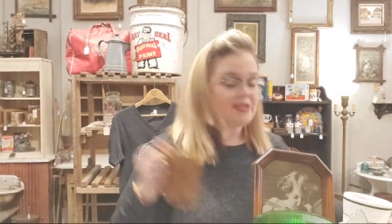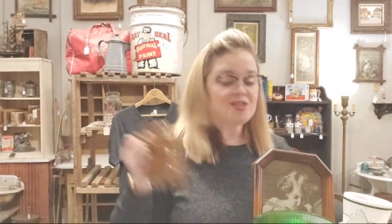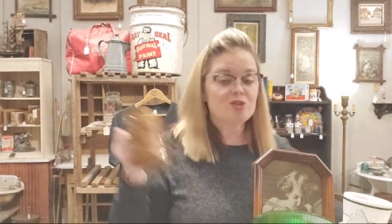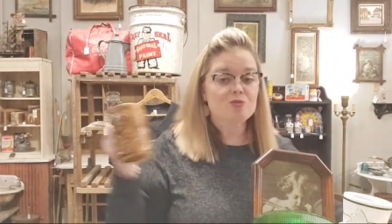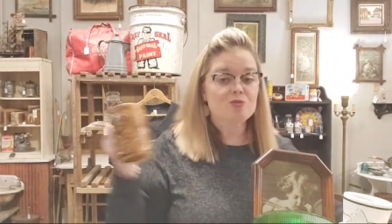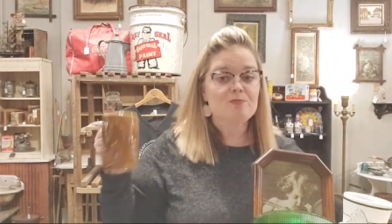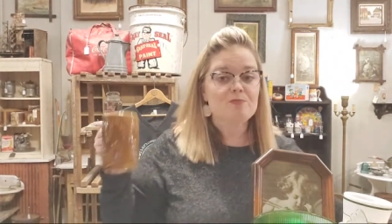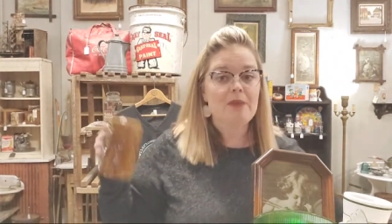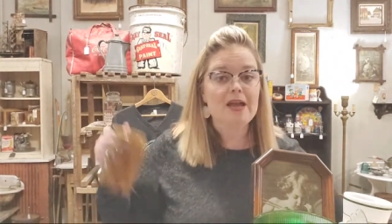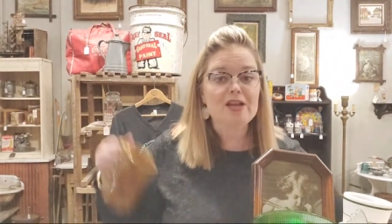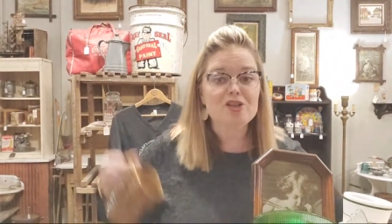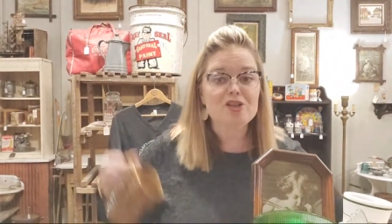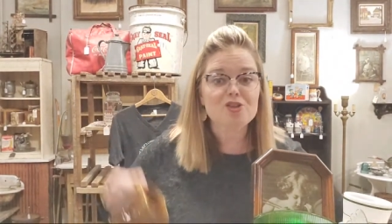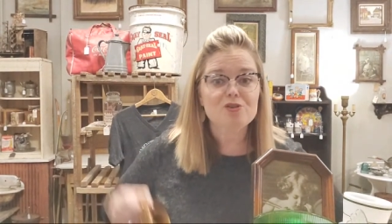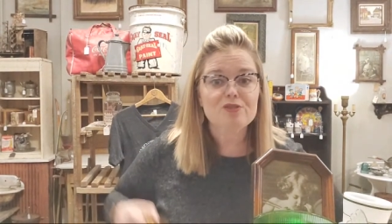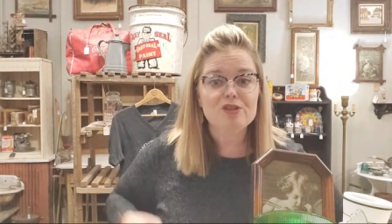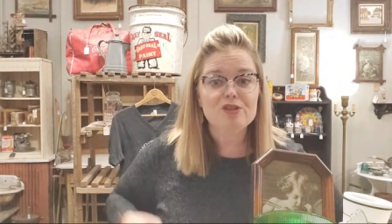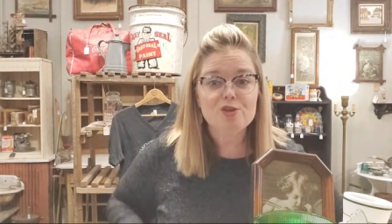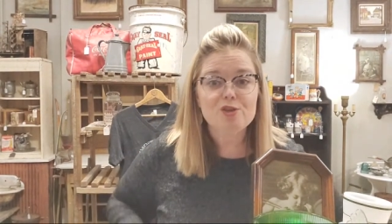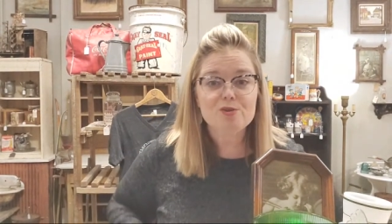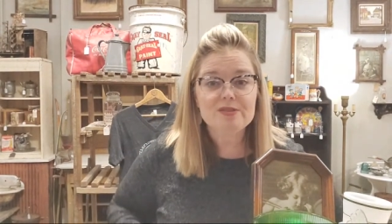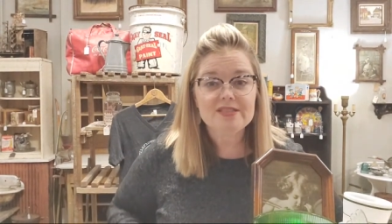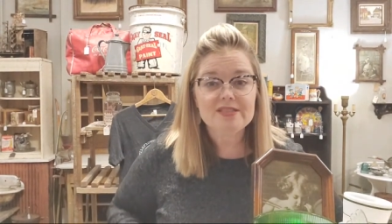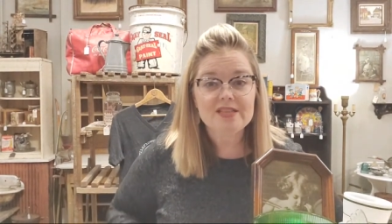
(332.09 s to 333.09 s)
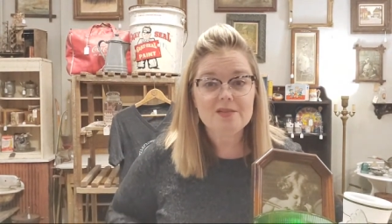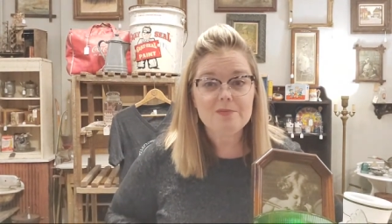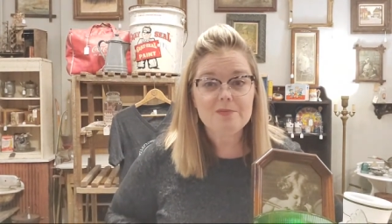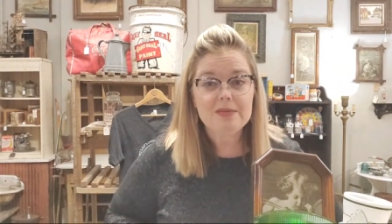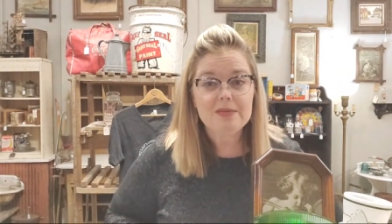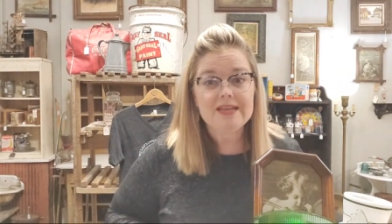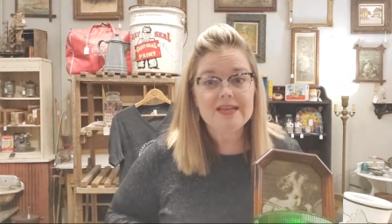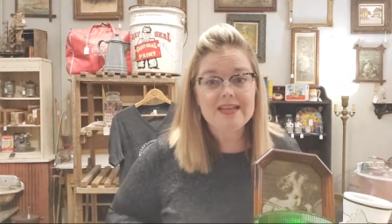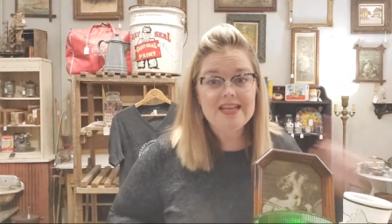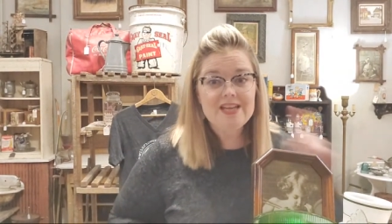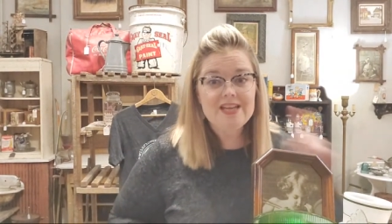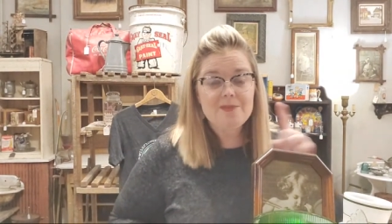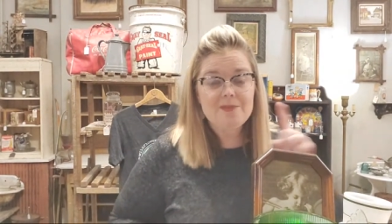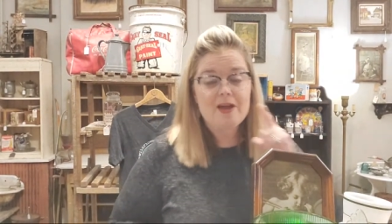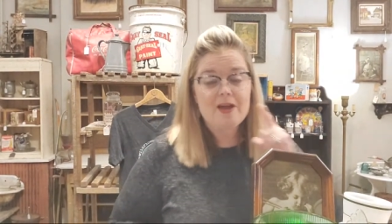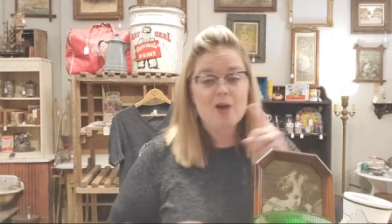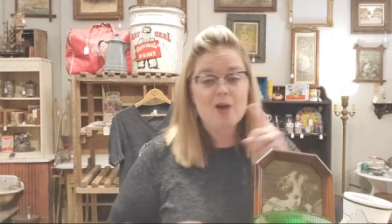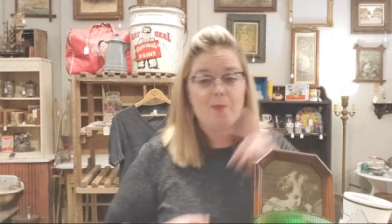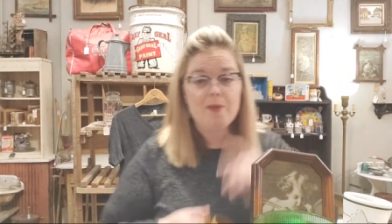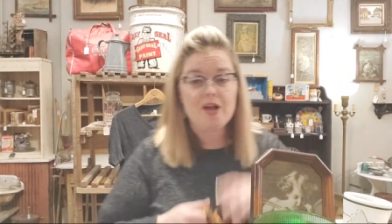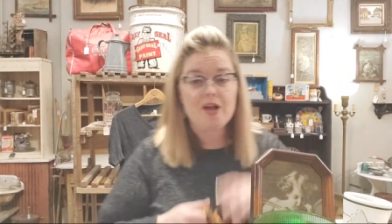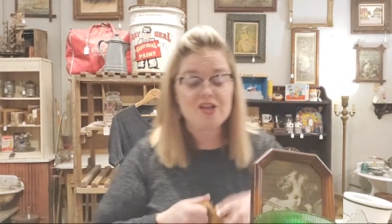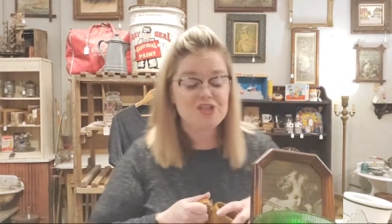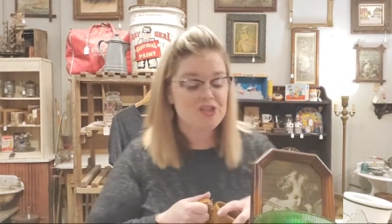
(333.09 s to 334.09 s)
So make sure that you send me an
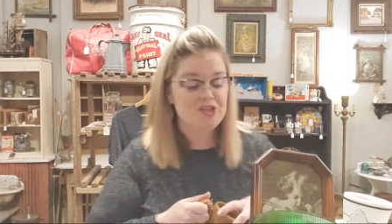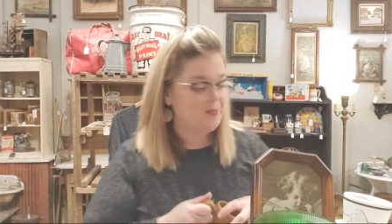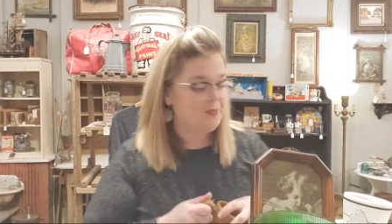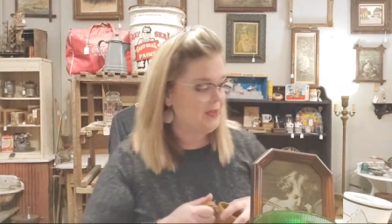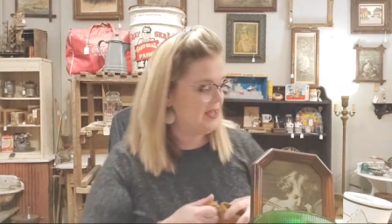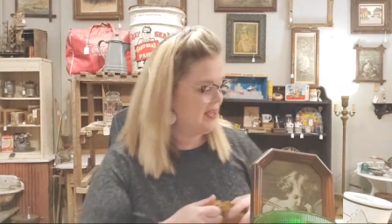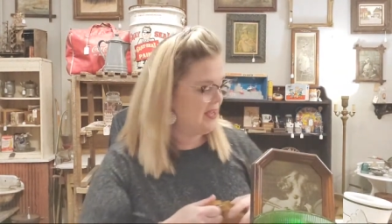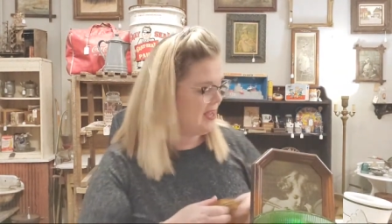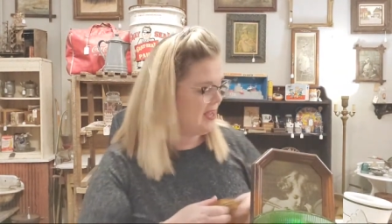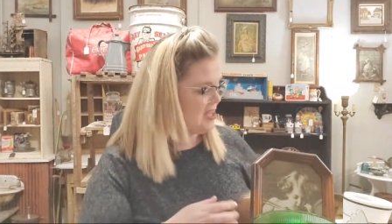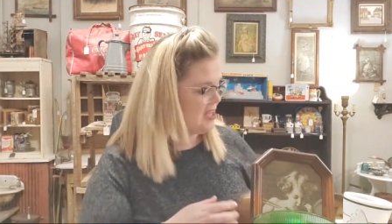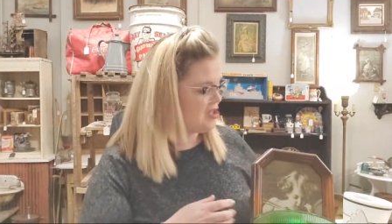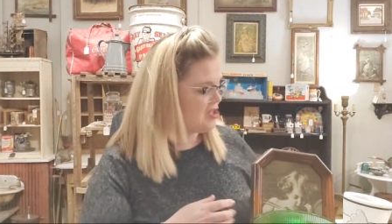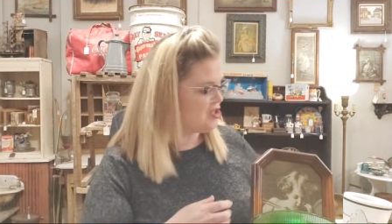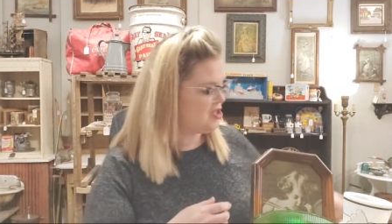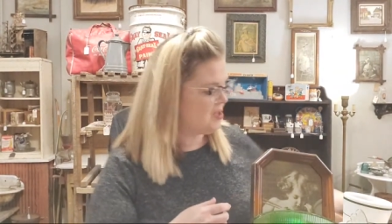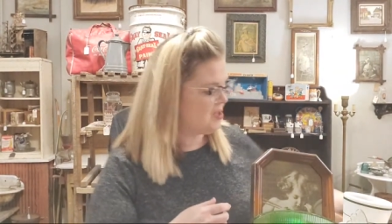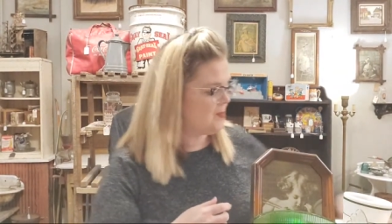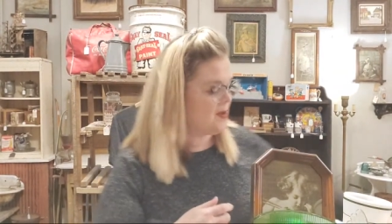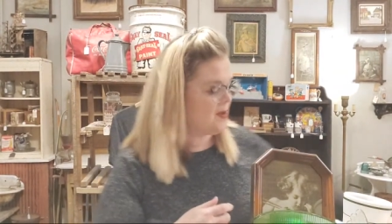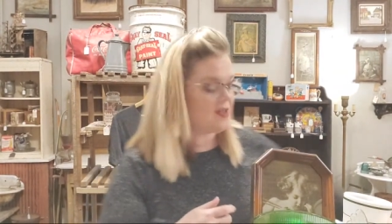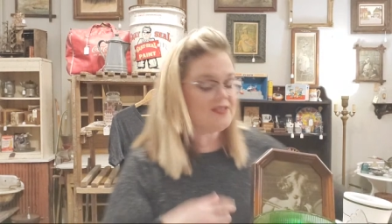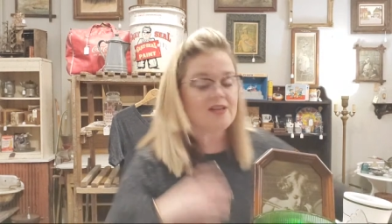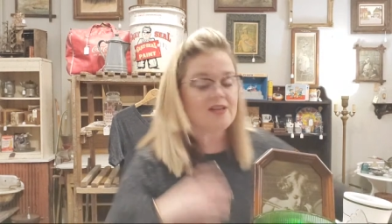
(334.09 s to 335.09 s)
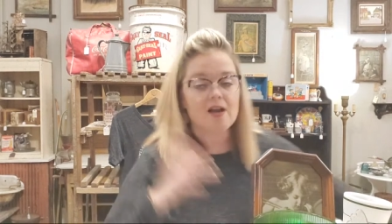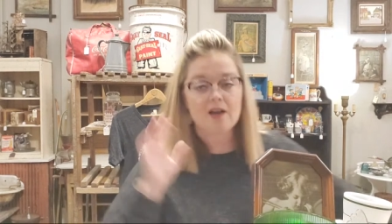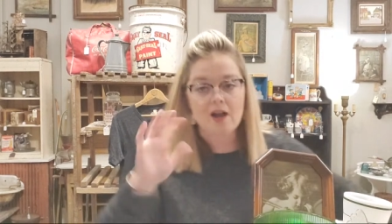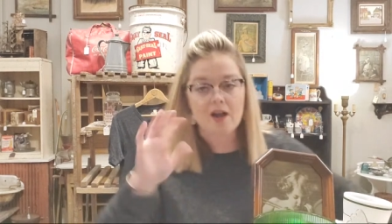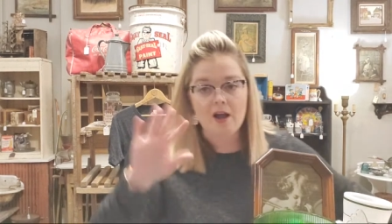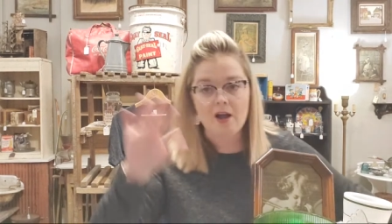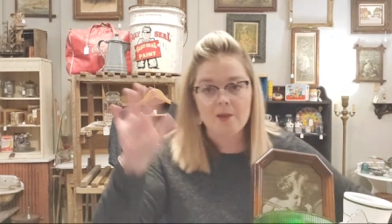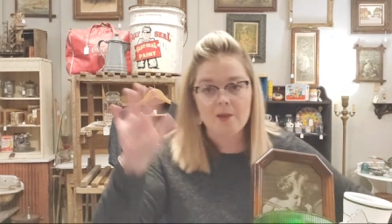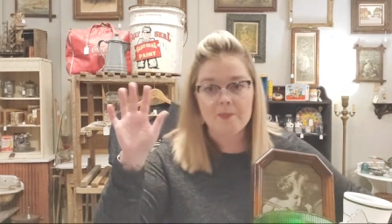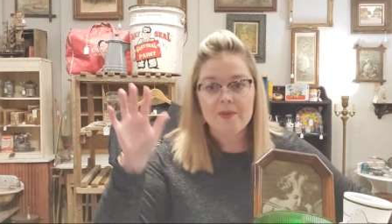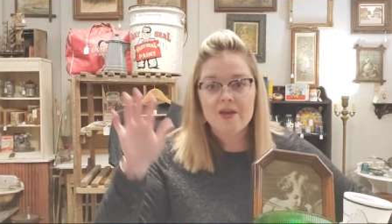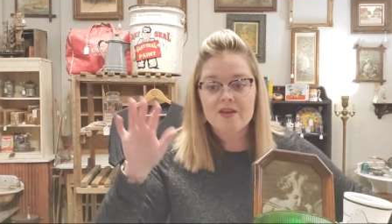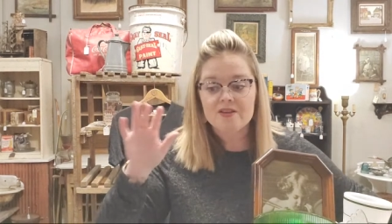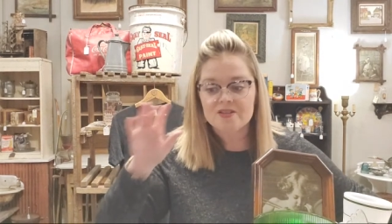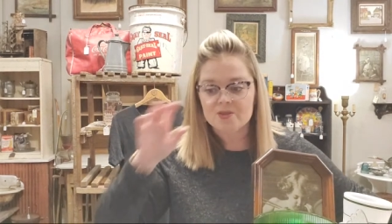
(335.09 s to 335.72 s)
email, poshypate at gmail.com,